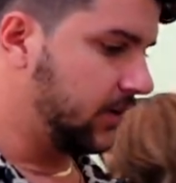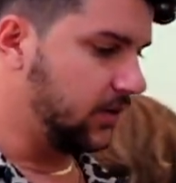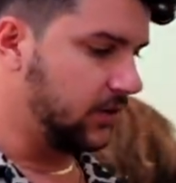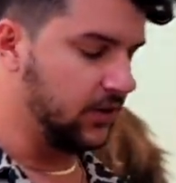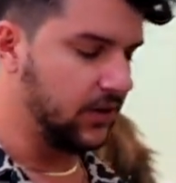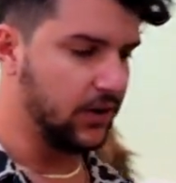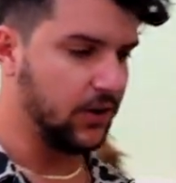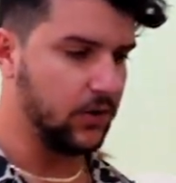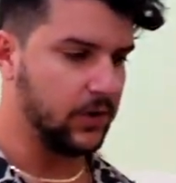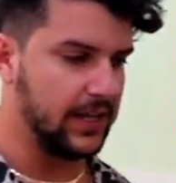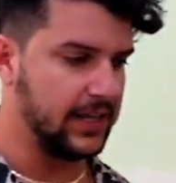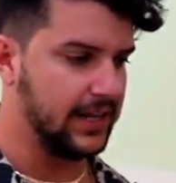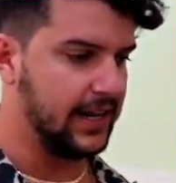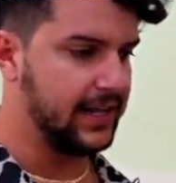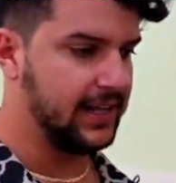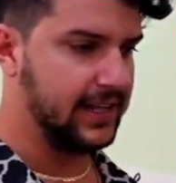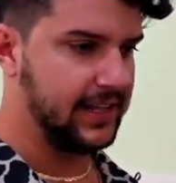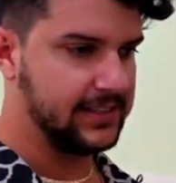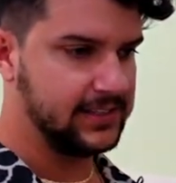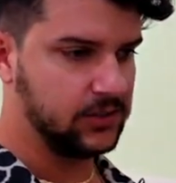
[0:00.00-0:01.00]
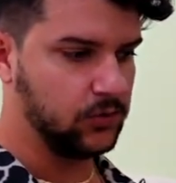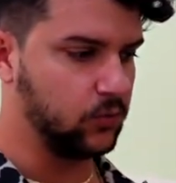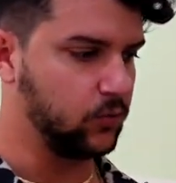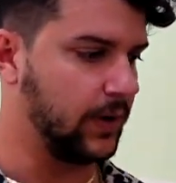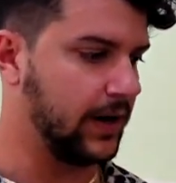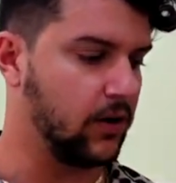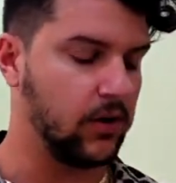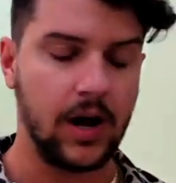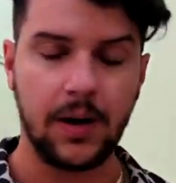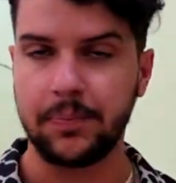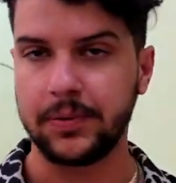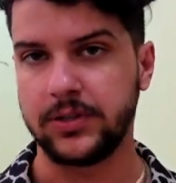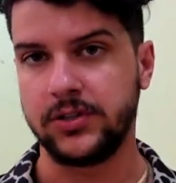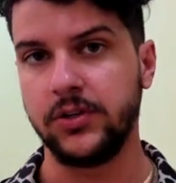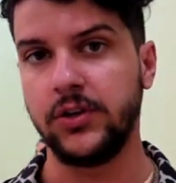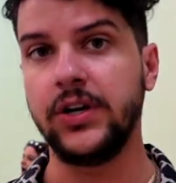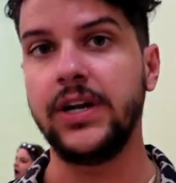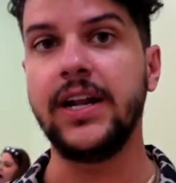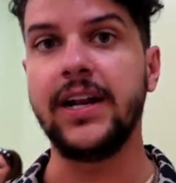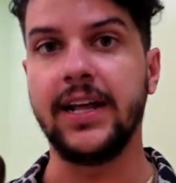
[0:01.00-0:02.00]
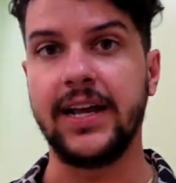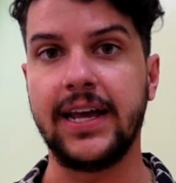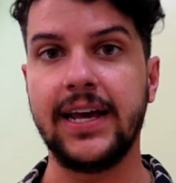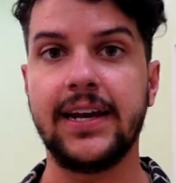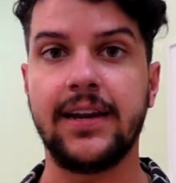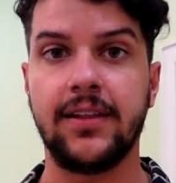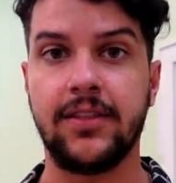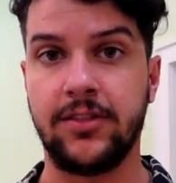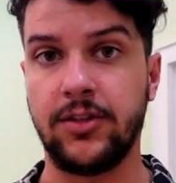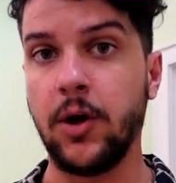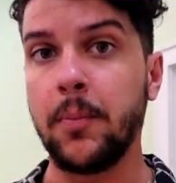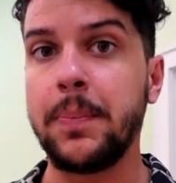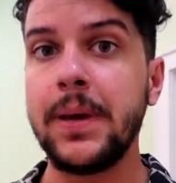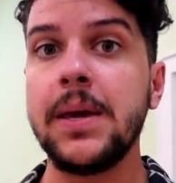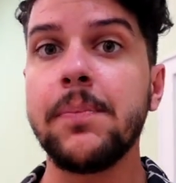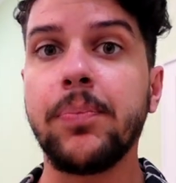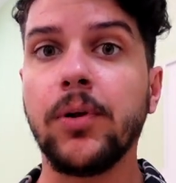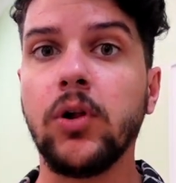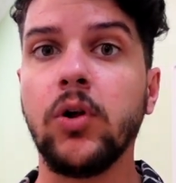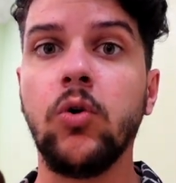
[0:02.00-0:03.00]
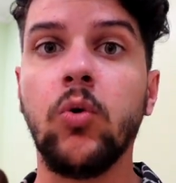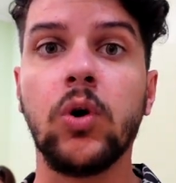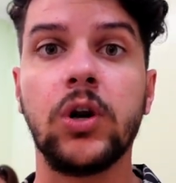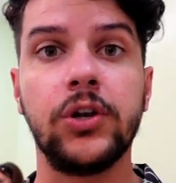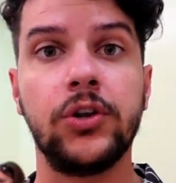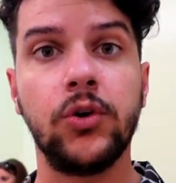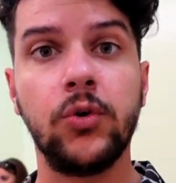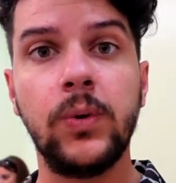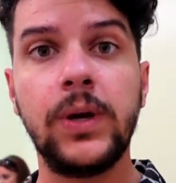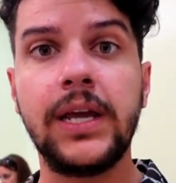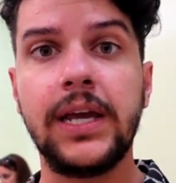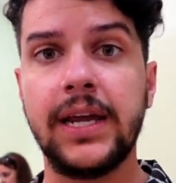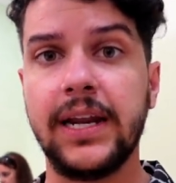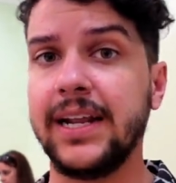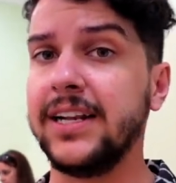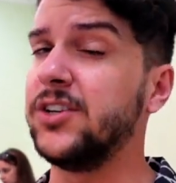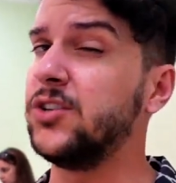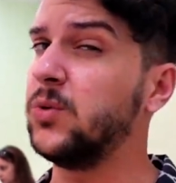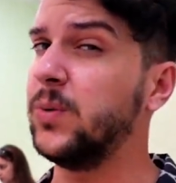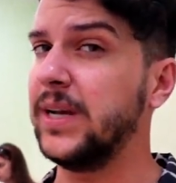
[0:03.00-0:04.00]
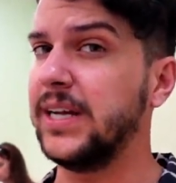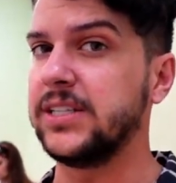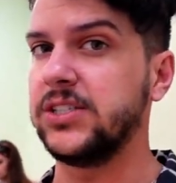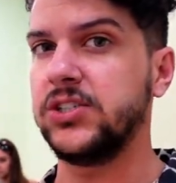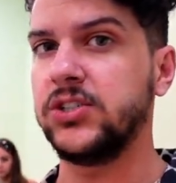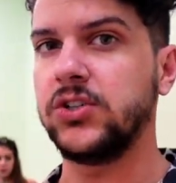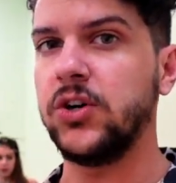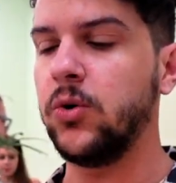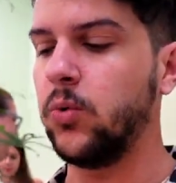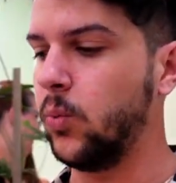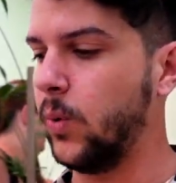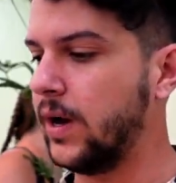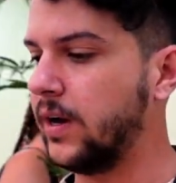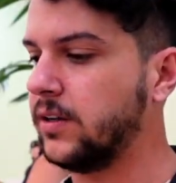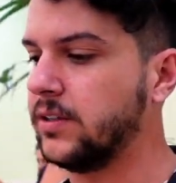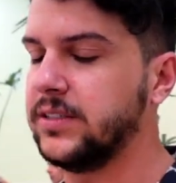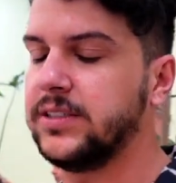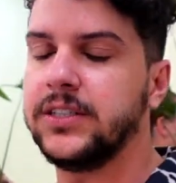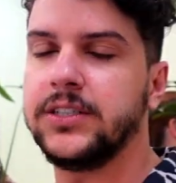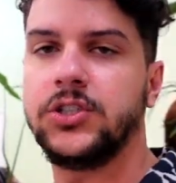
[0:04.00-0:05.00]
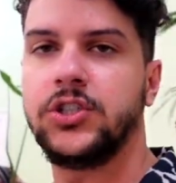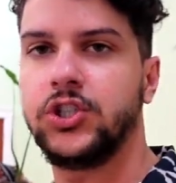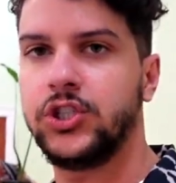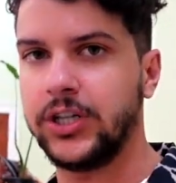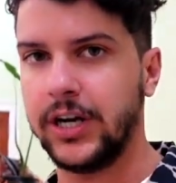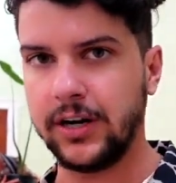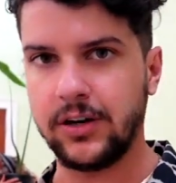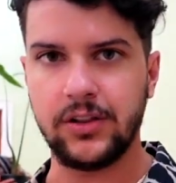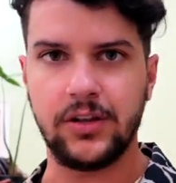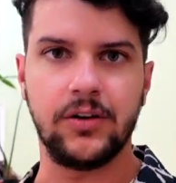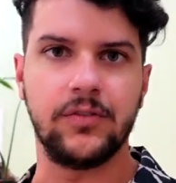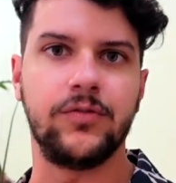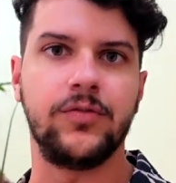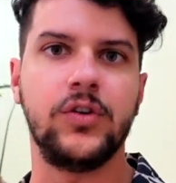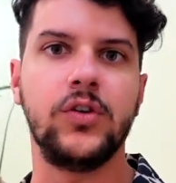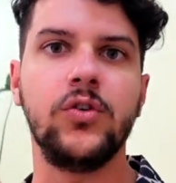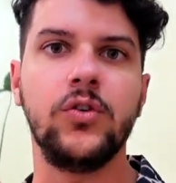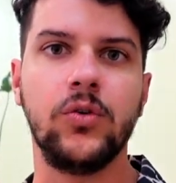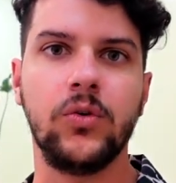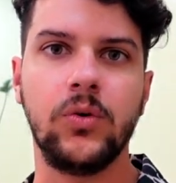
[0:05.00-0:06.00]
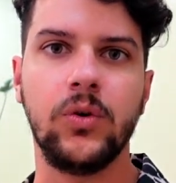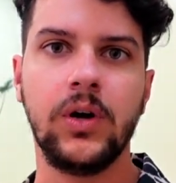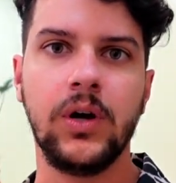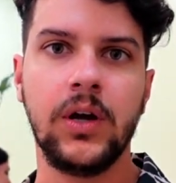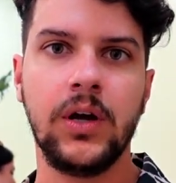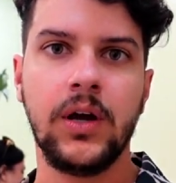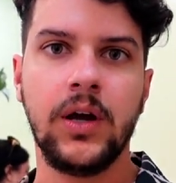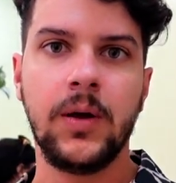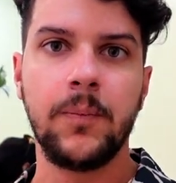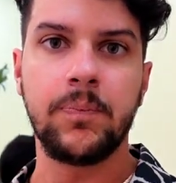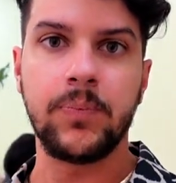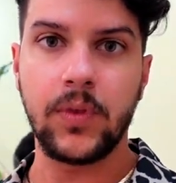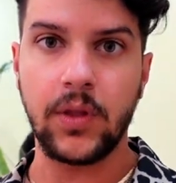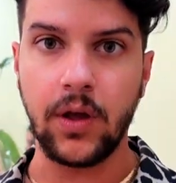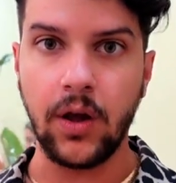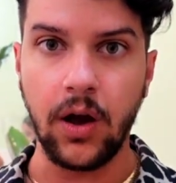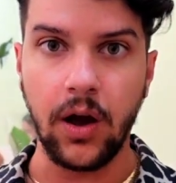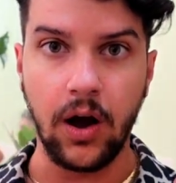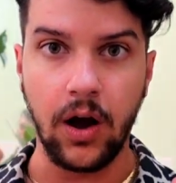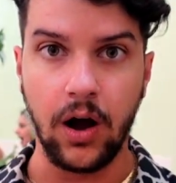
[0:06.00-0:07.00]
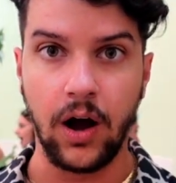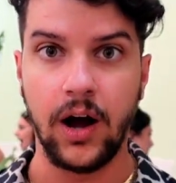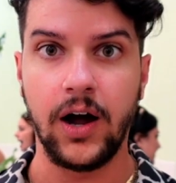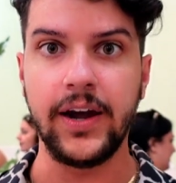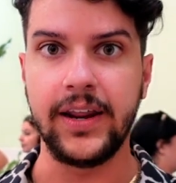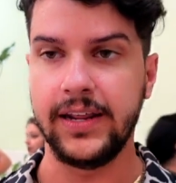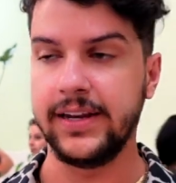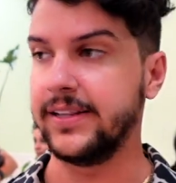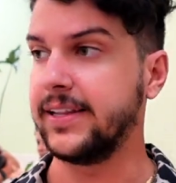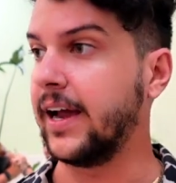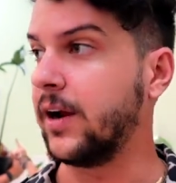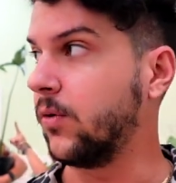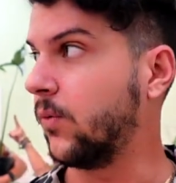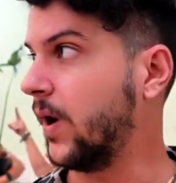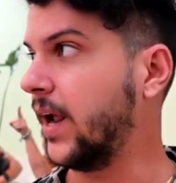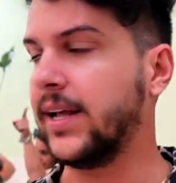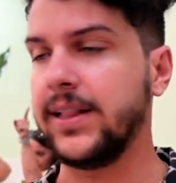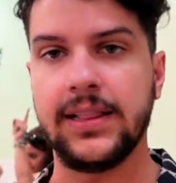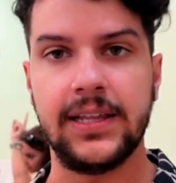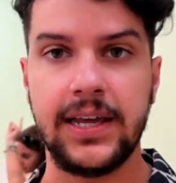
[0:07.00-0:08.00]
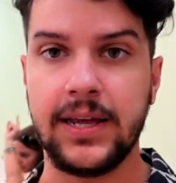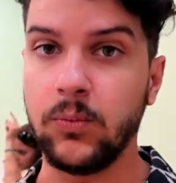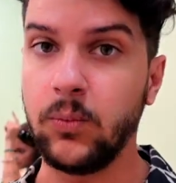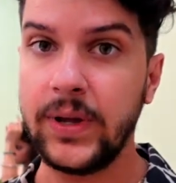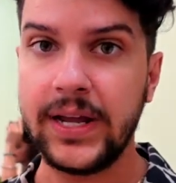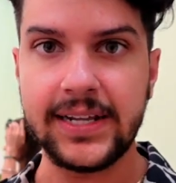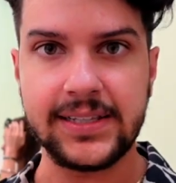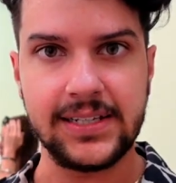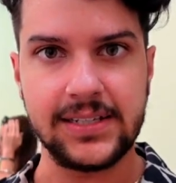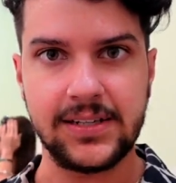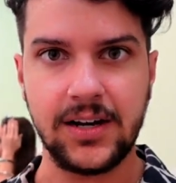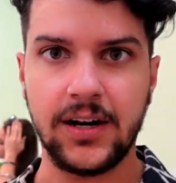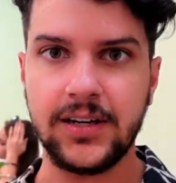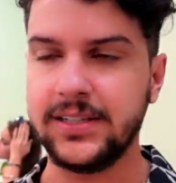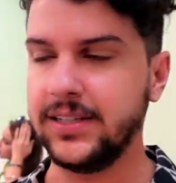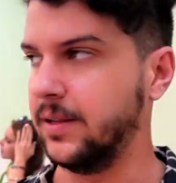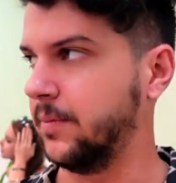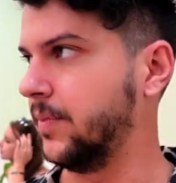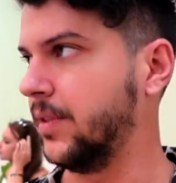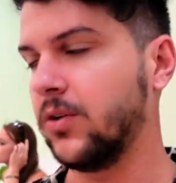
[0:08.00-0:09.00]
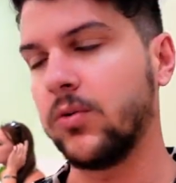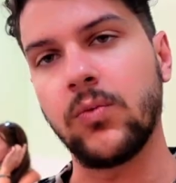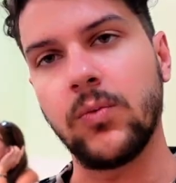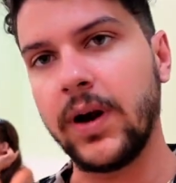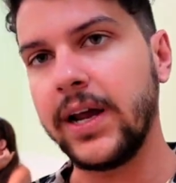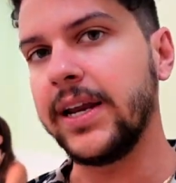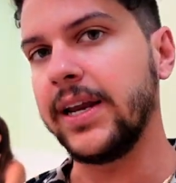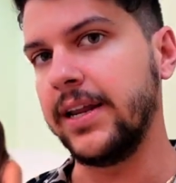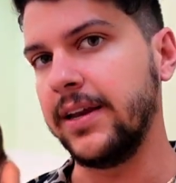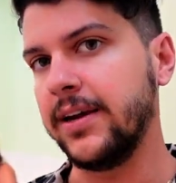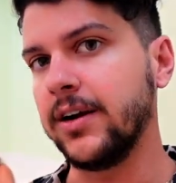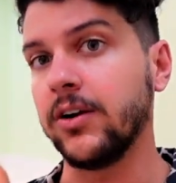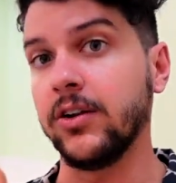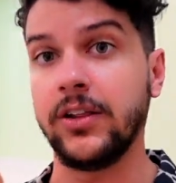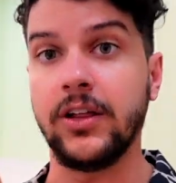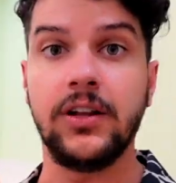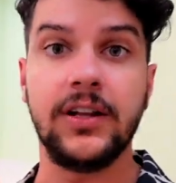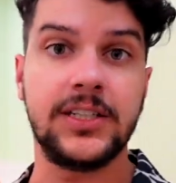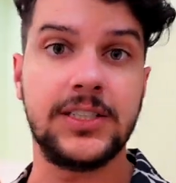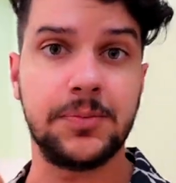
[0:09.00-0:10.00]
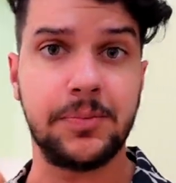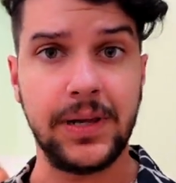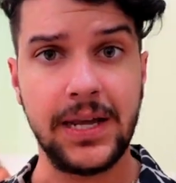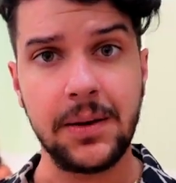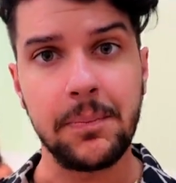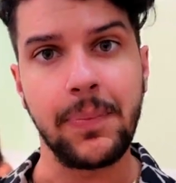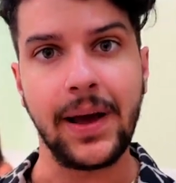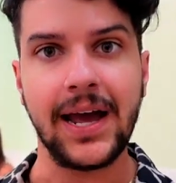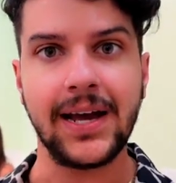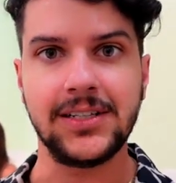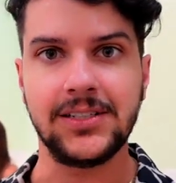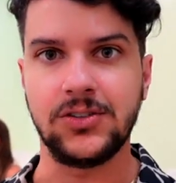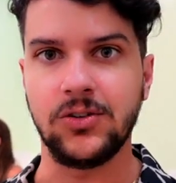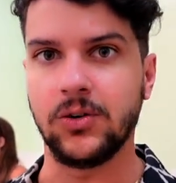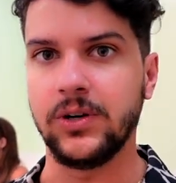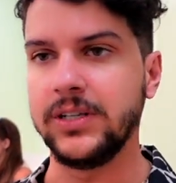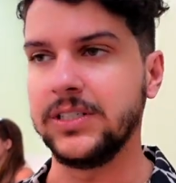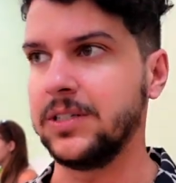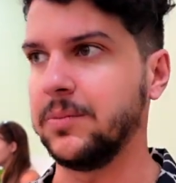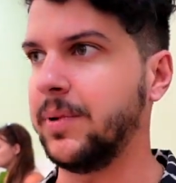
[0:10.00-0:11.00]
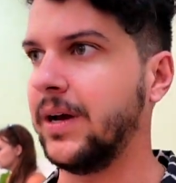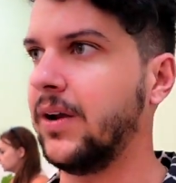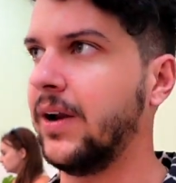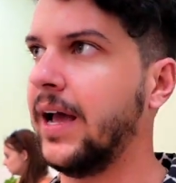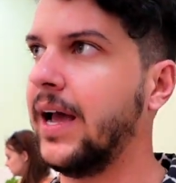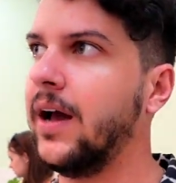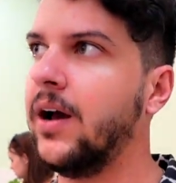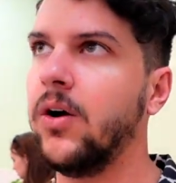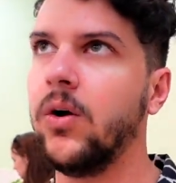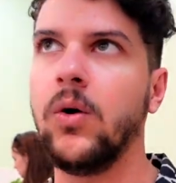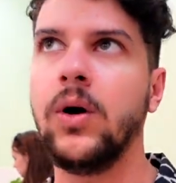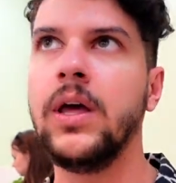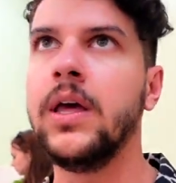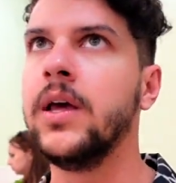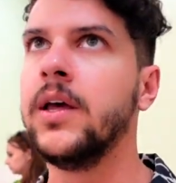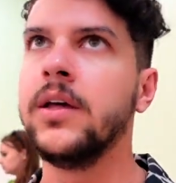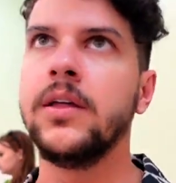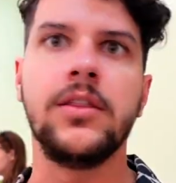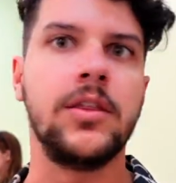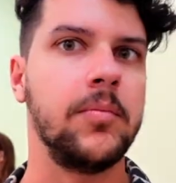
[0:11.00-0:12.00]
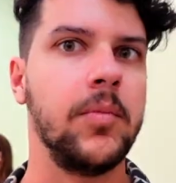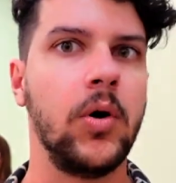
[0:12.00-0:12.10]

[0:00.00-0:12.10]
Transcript: you know, it, it, it's a rare opportunity to get the people who are doing it and doing it so well to share their view on it directly and we get to talk to them they're right here they'll explain backstories about how the